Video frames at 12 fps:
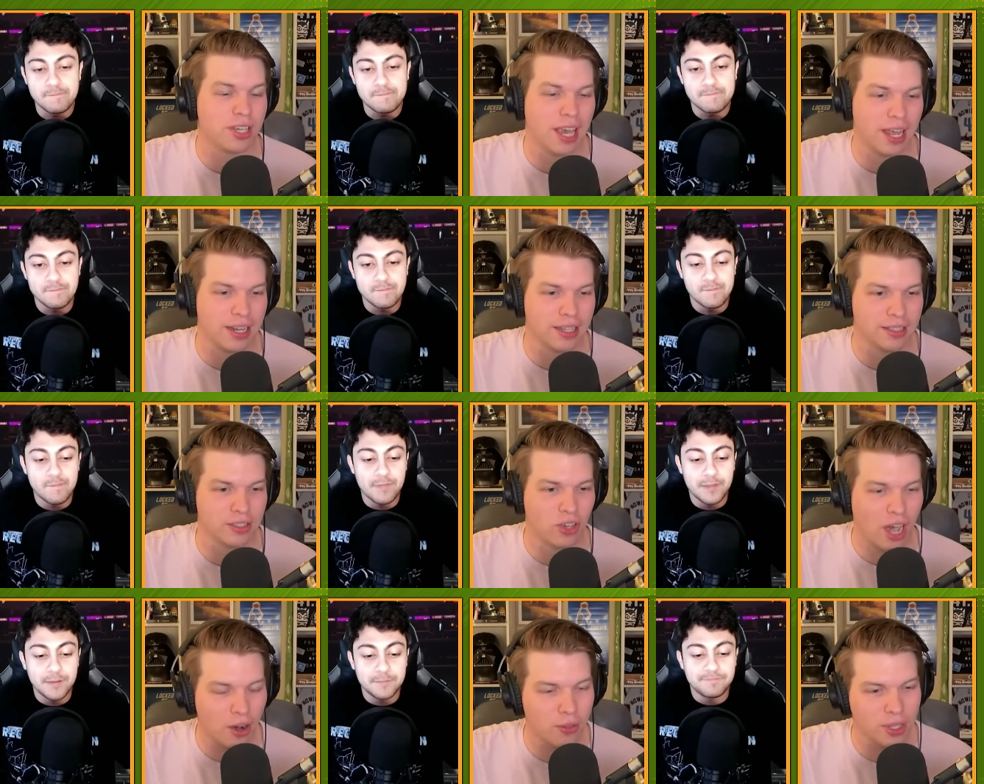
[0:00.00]
Speaker 1: can't.
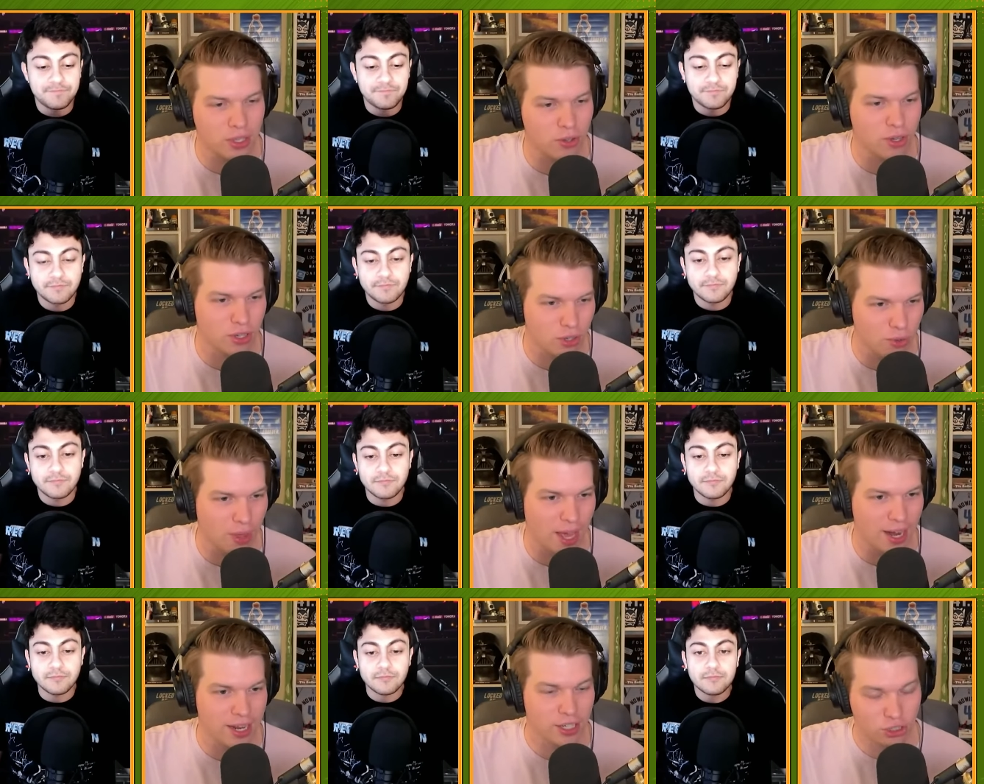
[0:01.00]
I don't think you can do
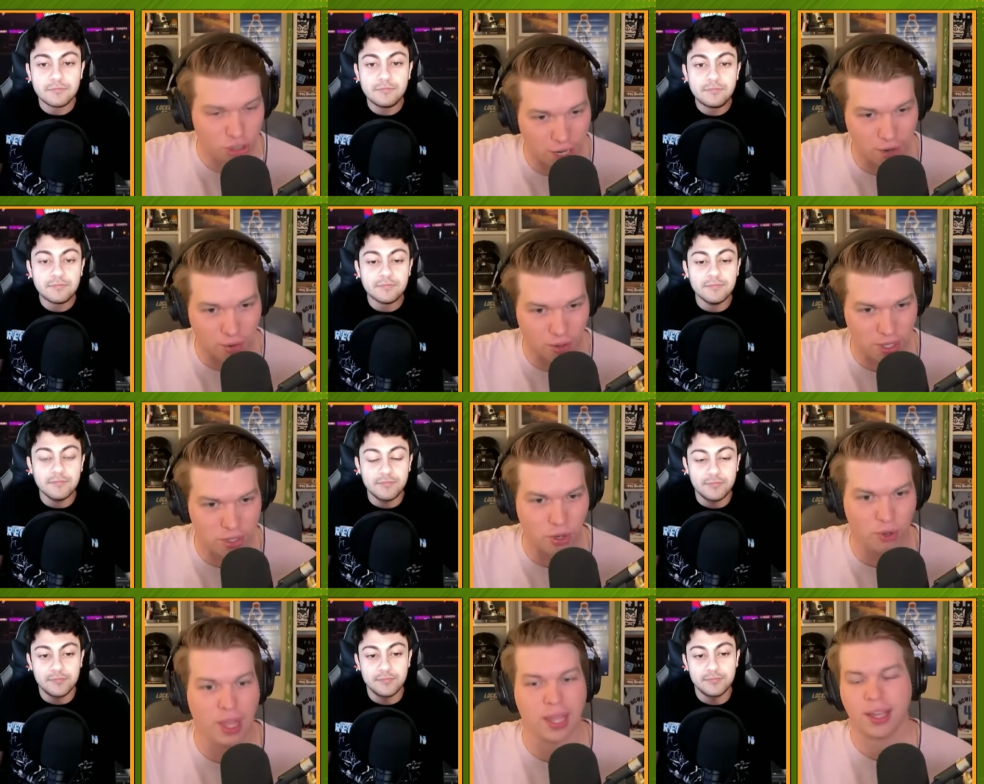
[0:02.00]
that in general. And so,
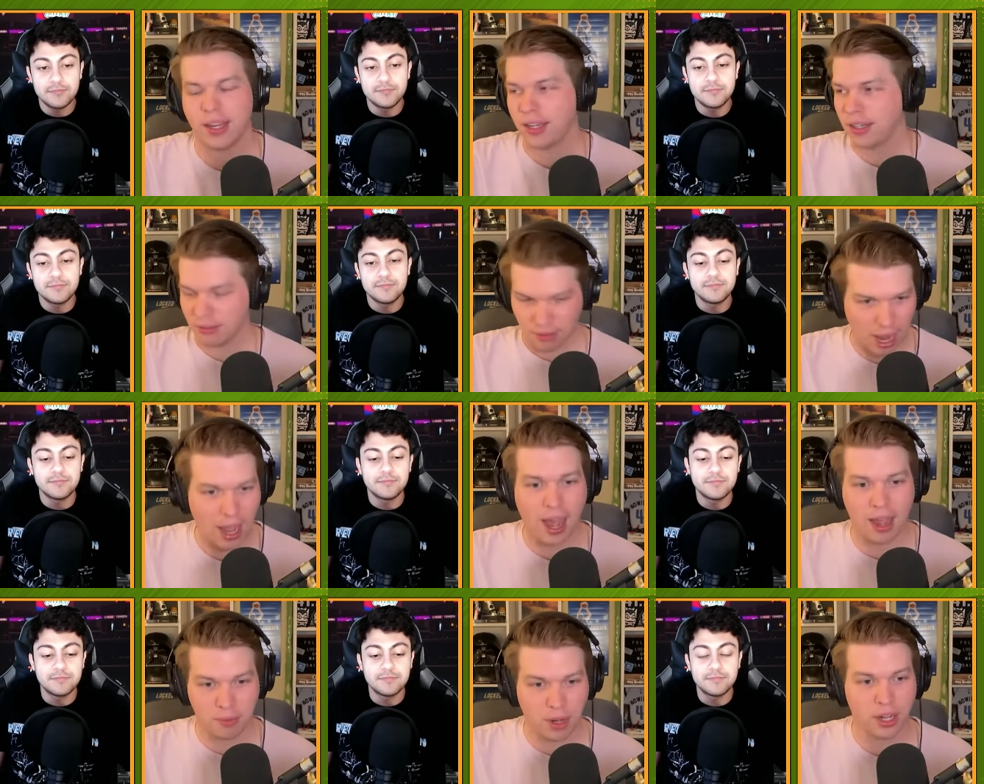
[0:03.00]
like, I,
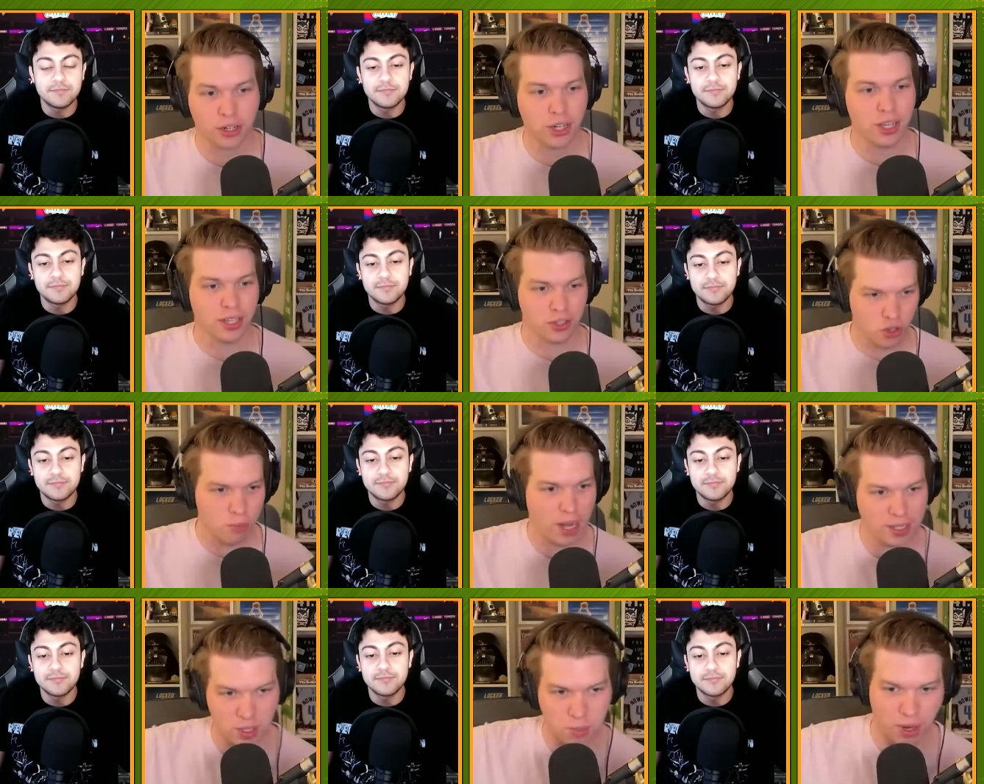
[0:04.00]
I, I agree that Zubac
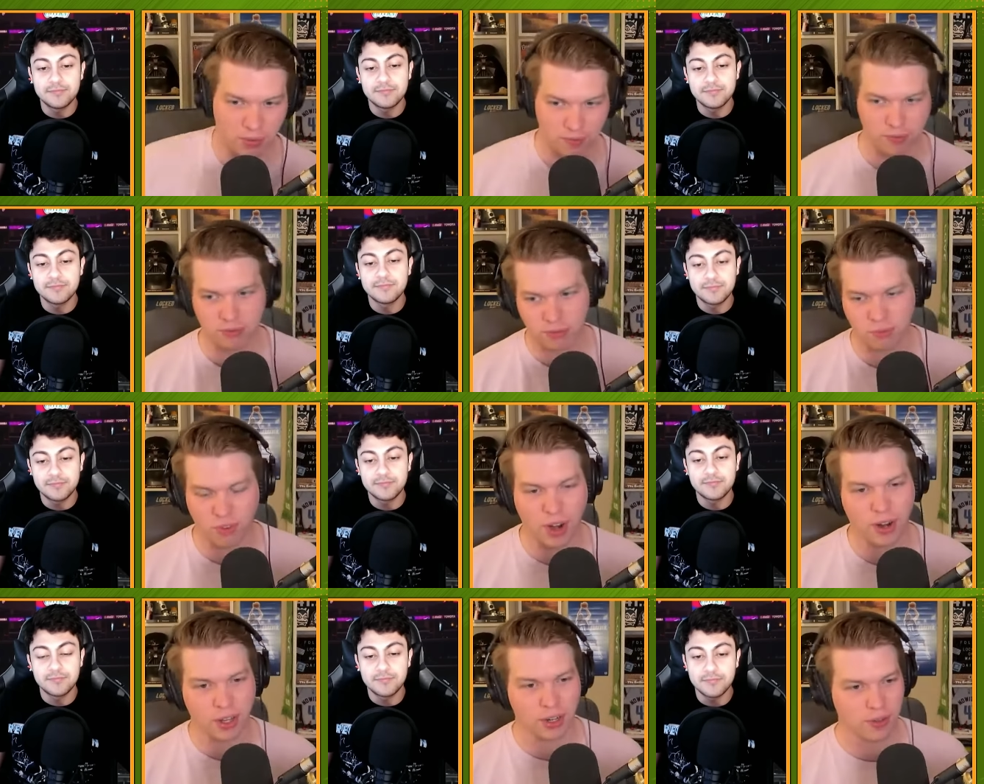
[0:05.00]
has been very
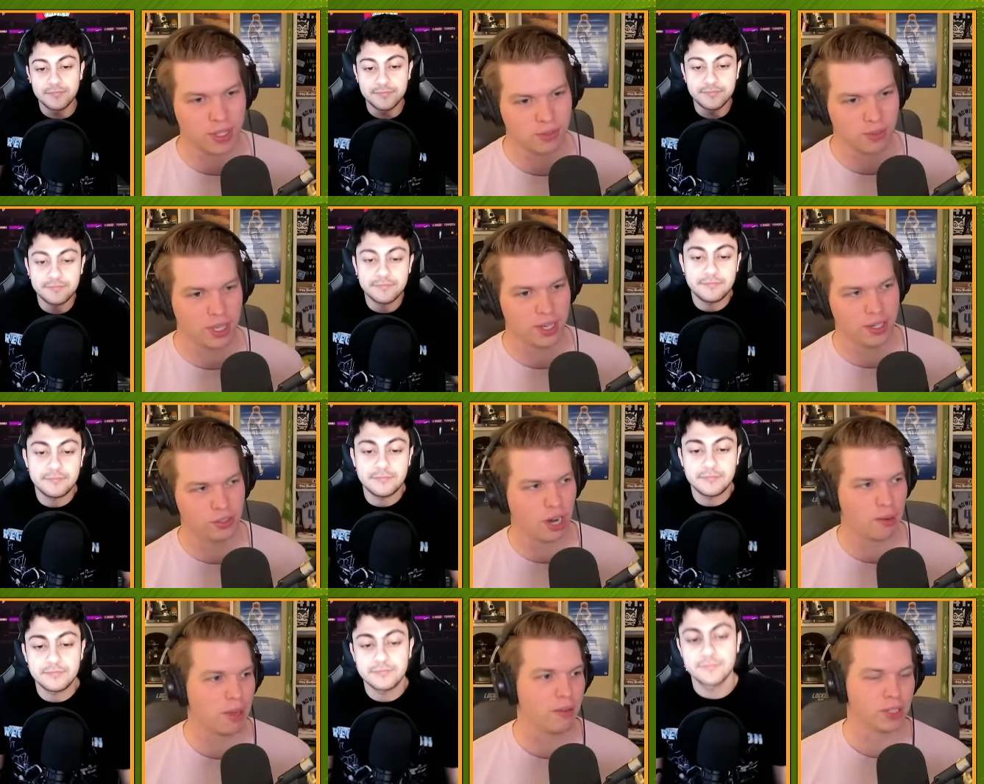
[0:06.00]
good defensively in drop
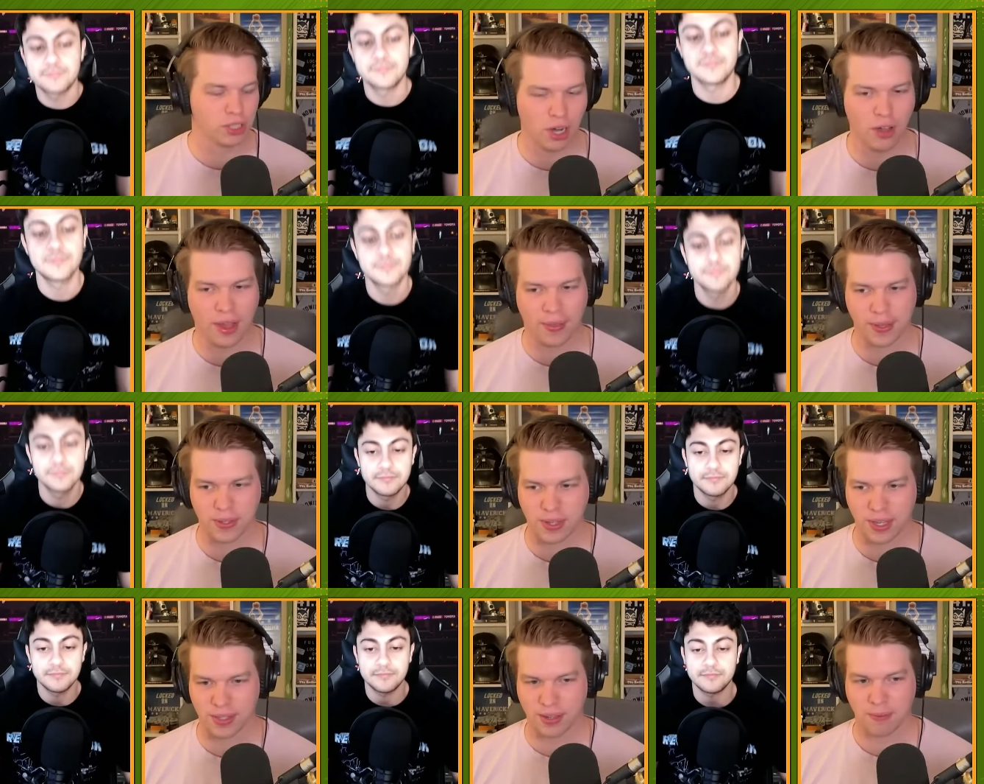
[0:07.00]
coverage and all that this
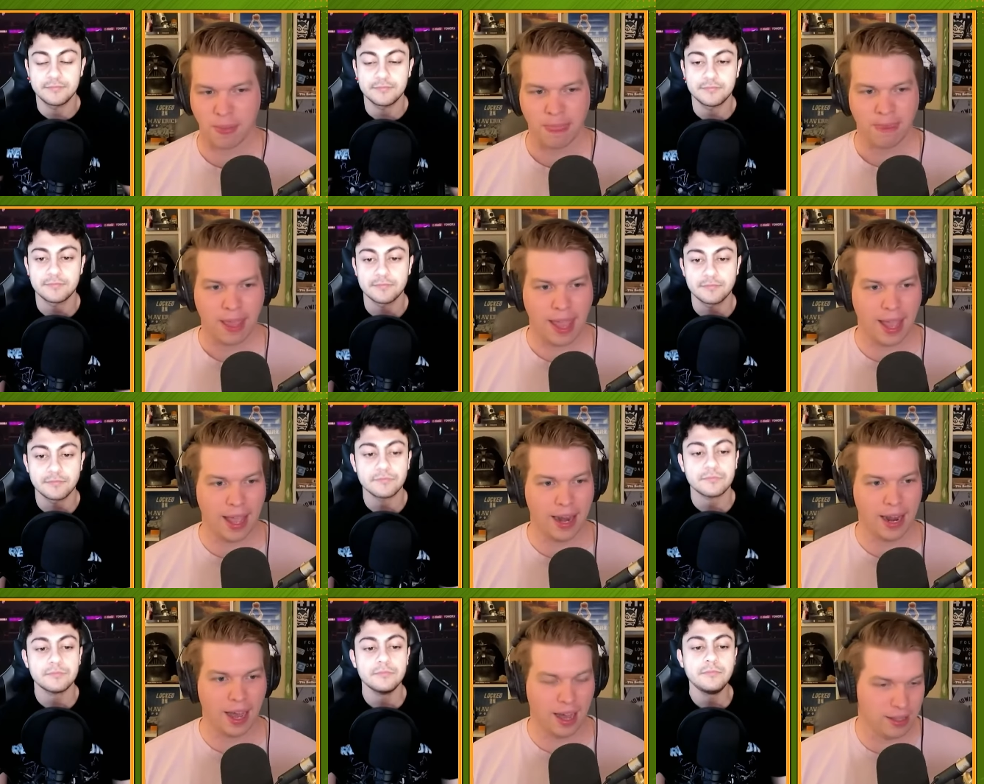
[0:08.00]
season. And
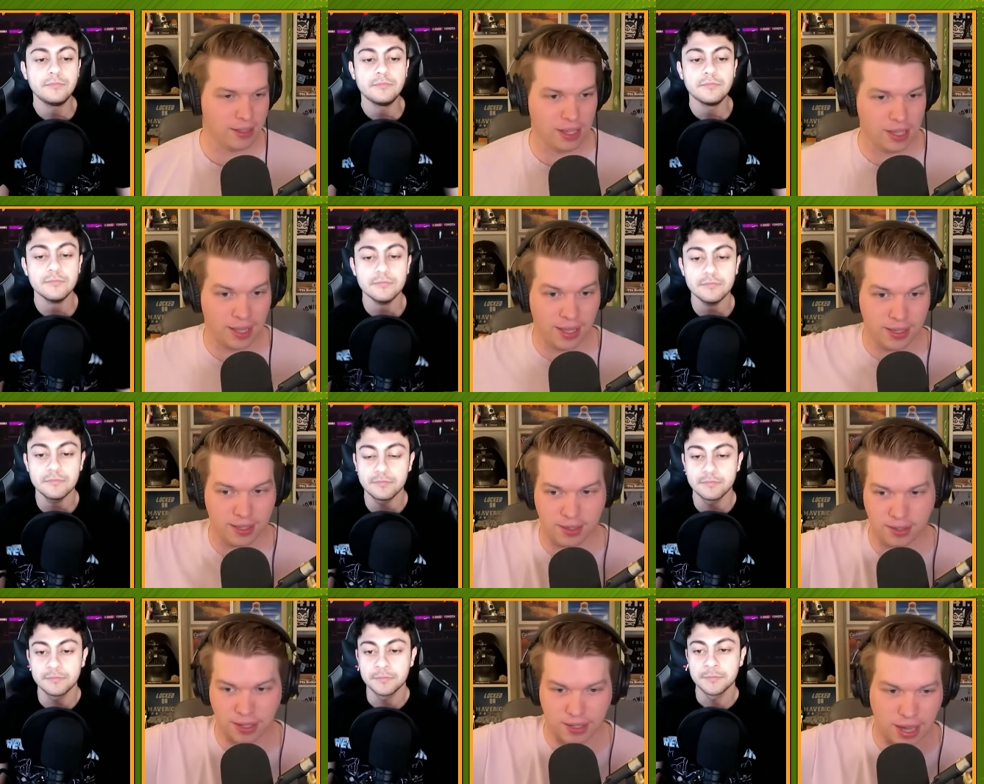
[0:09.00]
he, his
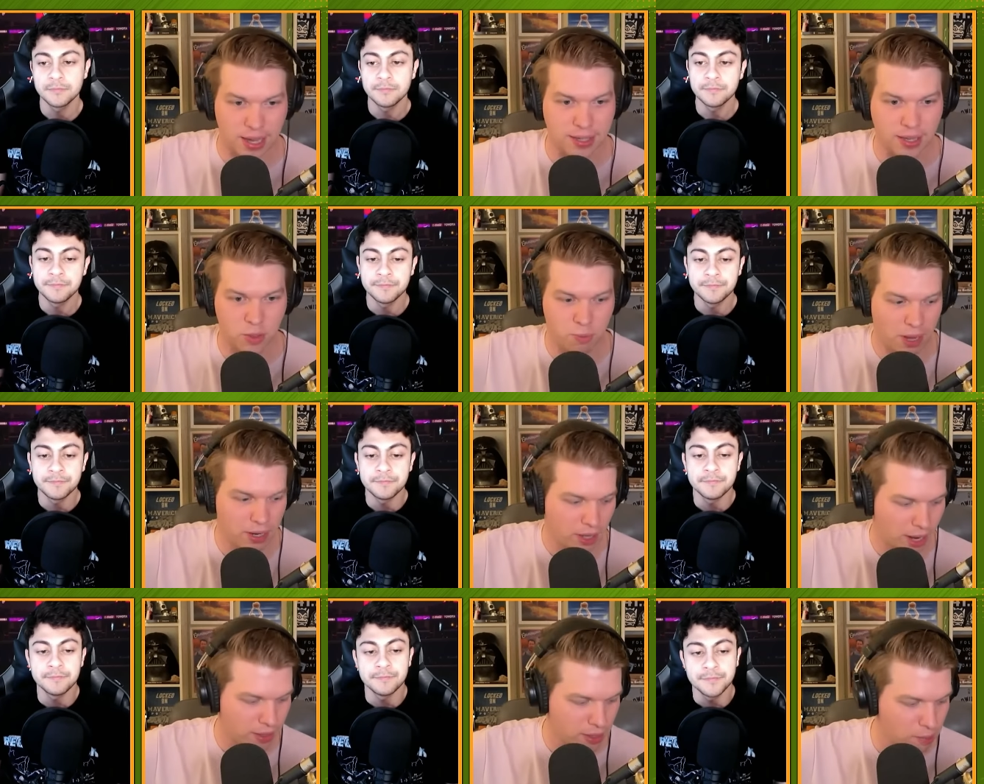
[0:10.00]
success has been a lot
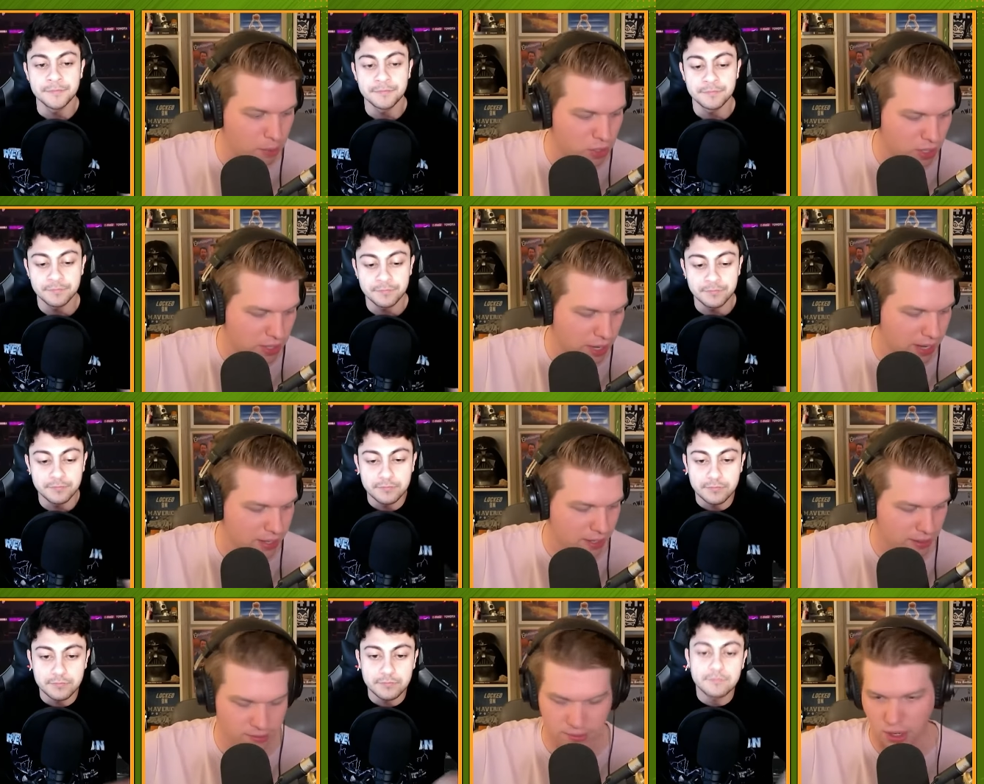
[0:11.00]
of the Clippers' success.
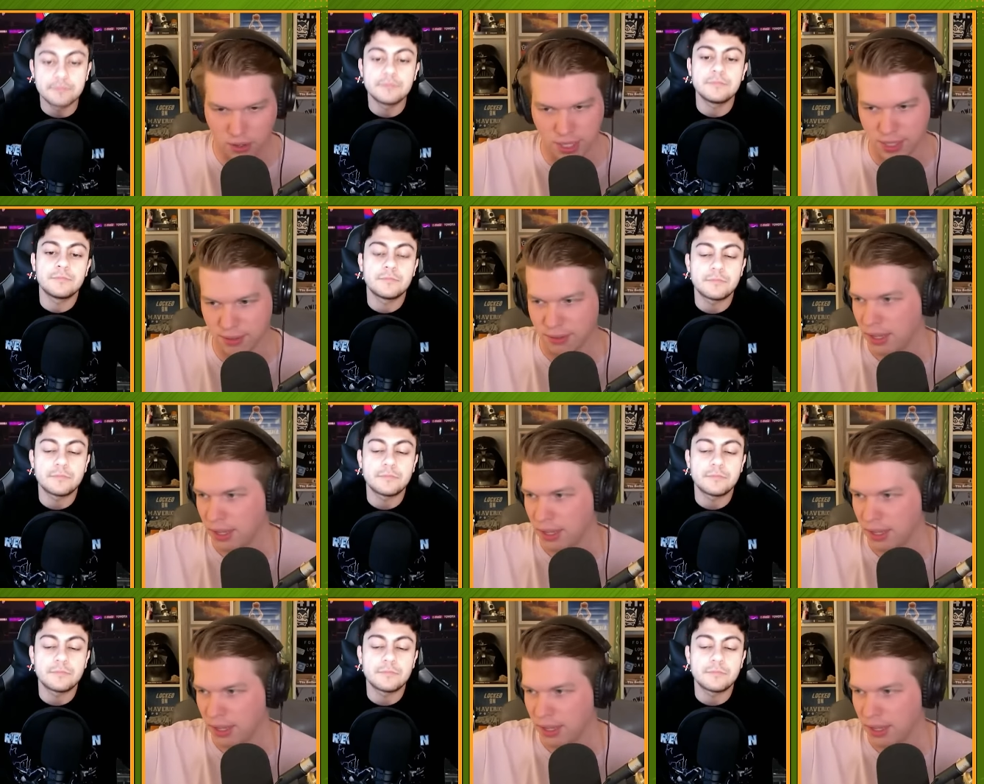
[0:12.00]
And you know, he's